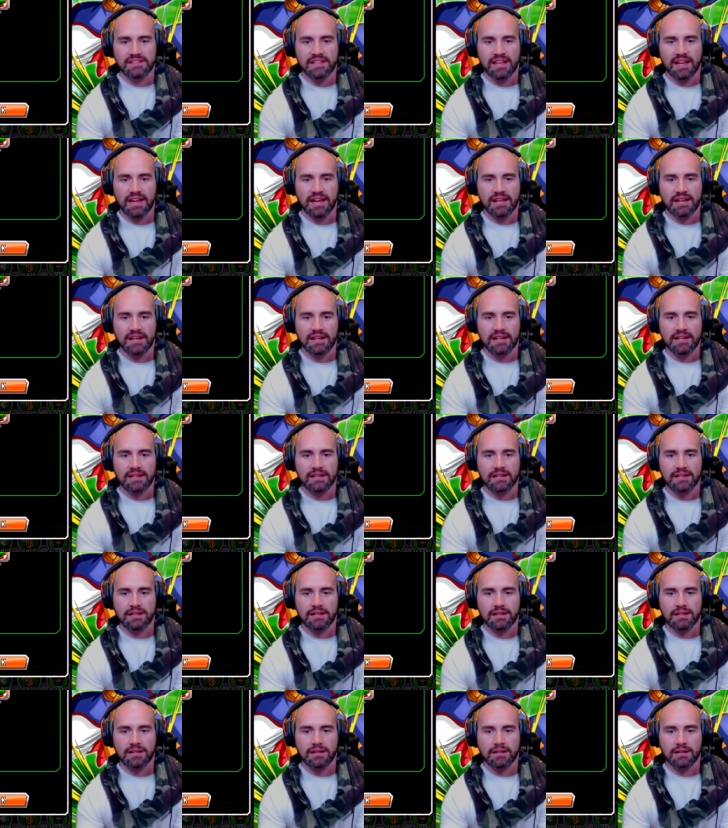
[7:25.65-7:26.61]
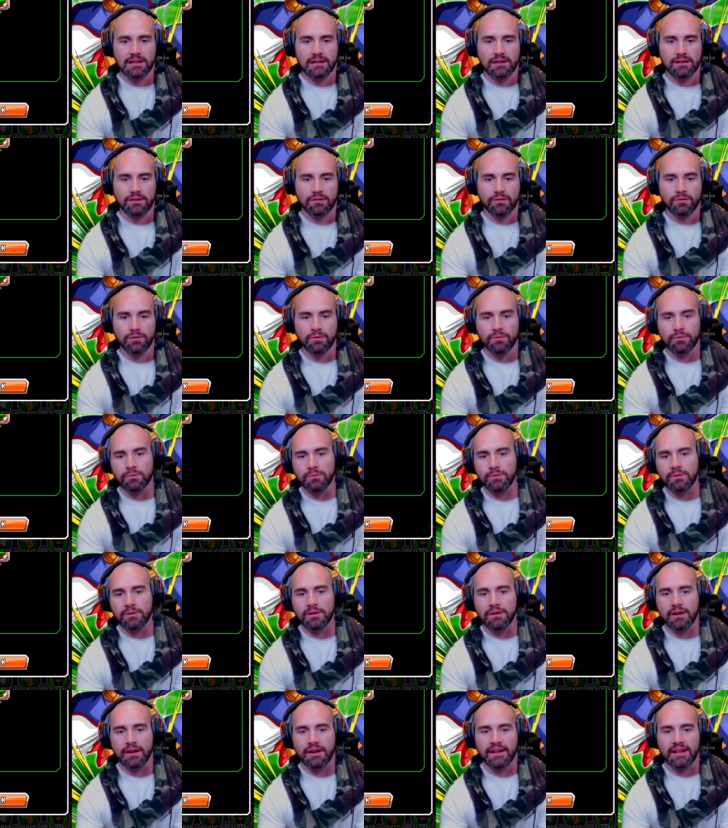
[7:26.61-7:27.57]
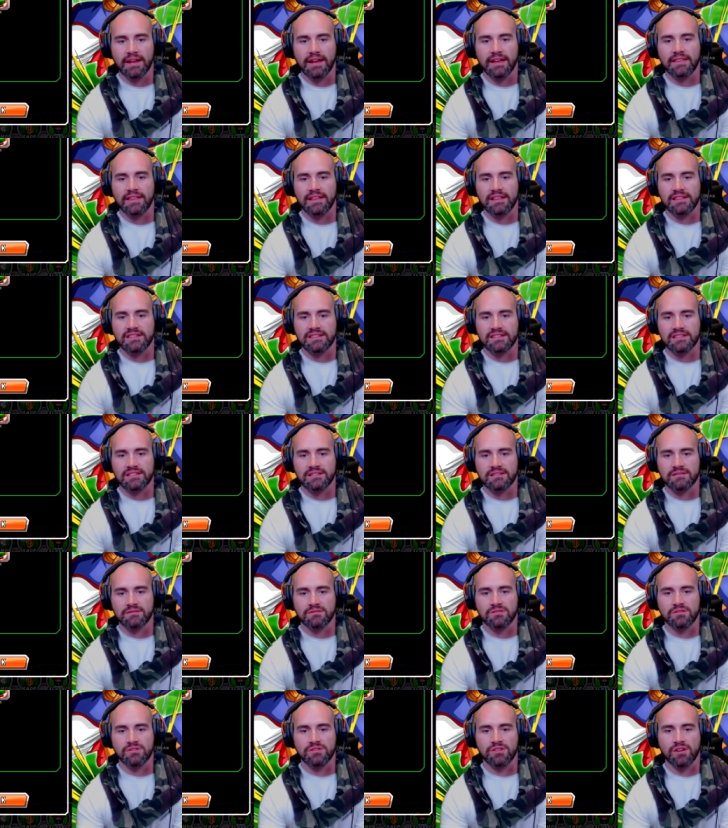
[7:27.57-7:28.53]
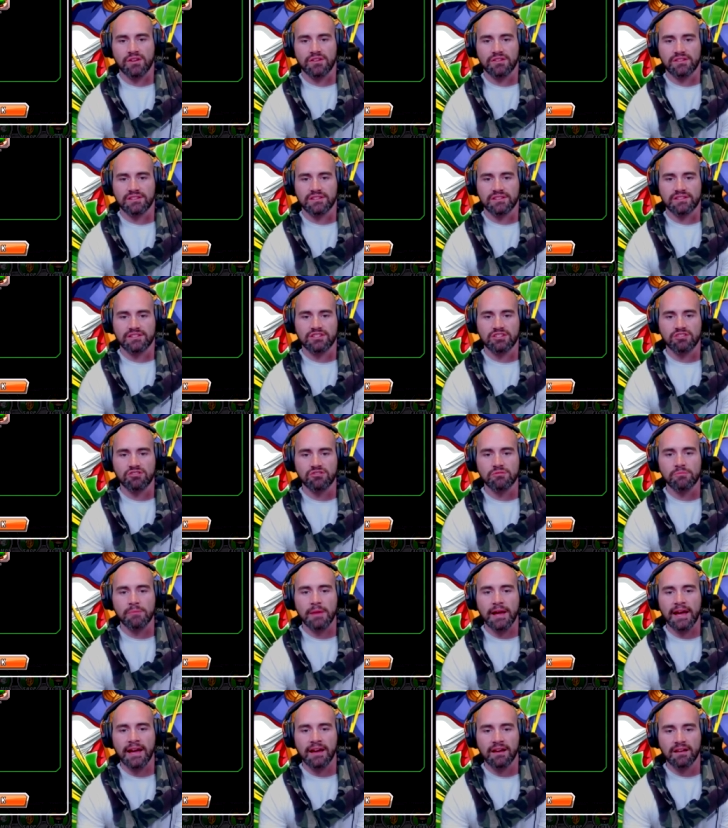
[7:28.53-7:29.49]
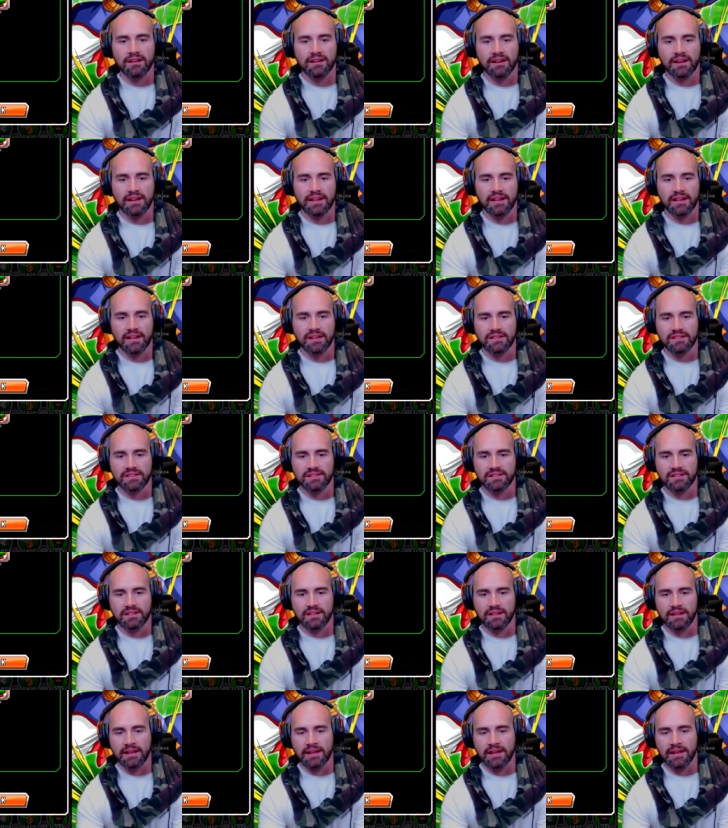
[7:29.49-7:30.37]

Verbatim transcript: out. Oh, okay, that's not too bad, I guess.